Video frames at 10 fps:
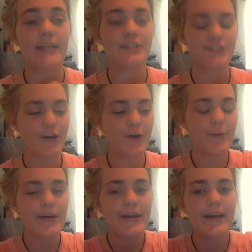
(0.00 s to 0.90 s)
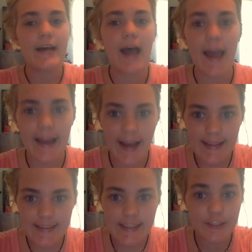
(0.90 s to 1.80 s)
So, hey
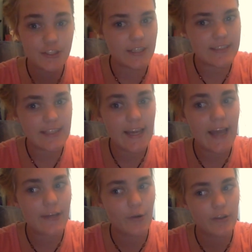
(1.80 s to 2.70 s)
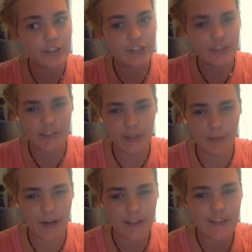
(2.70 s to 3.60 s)
guys, it's Chelsea, and you're watching Chelsea No
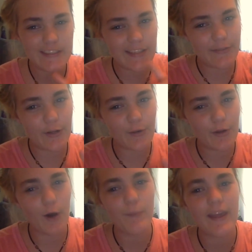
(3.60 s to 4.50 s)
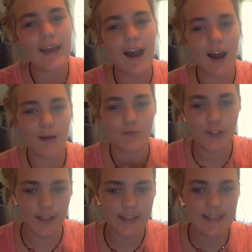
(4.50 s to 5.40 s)
Productions. If you don't know me, I'm
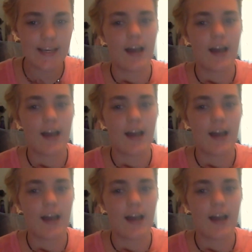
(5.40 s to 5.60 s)
Chelsea.